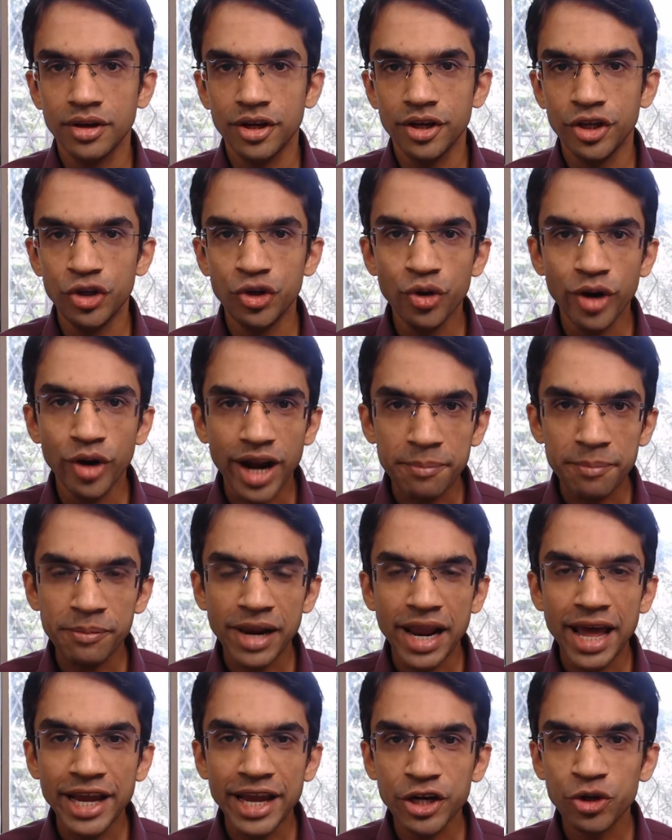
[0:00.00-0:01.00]
You are
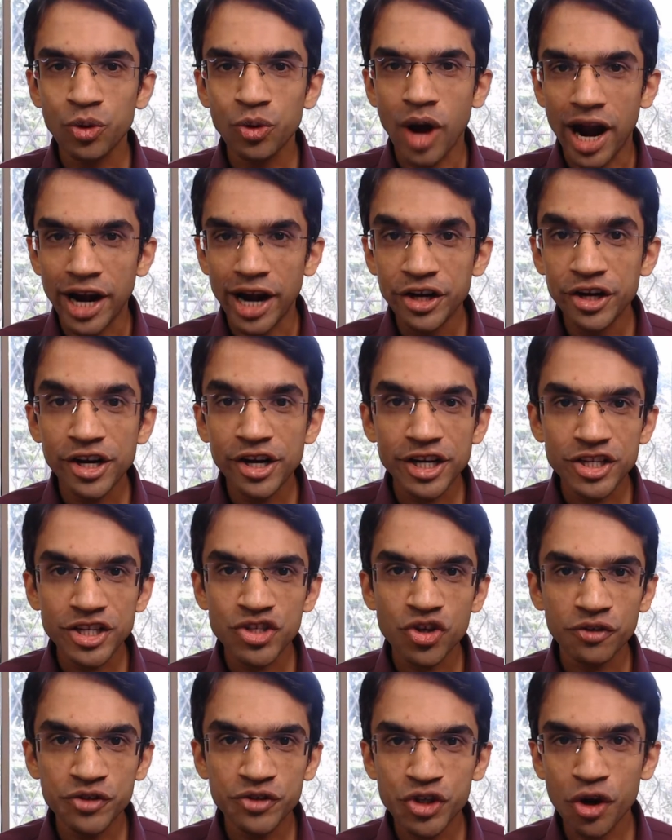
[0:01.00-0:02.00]
applying to hundreds
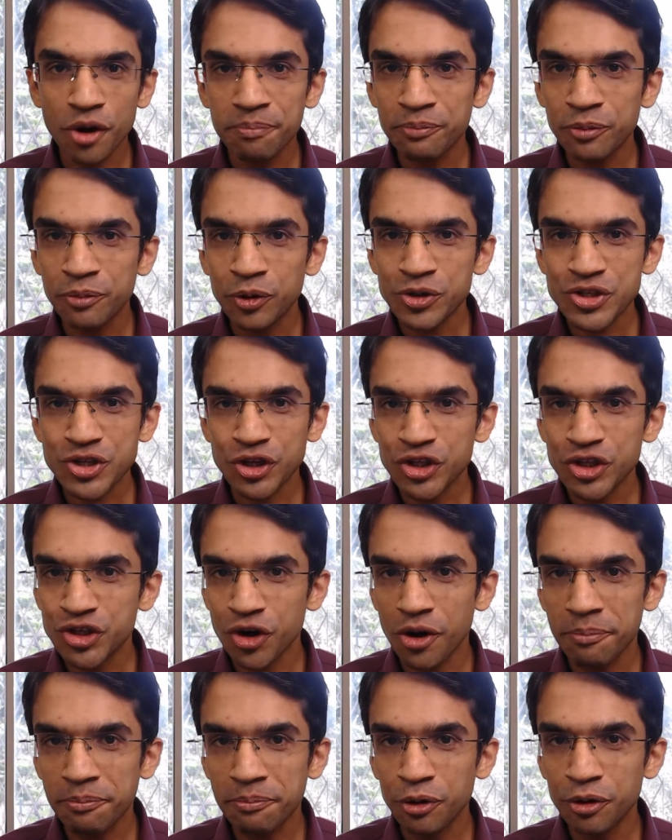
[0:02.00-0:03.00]
of job posts on
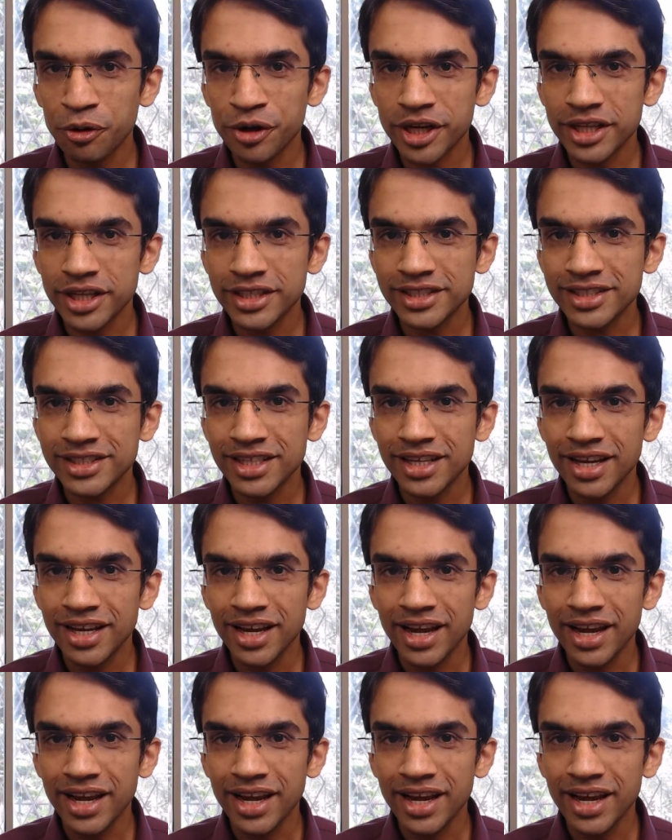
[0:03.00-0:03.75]
job portals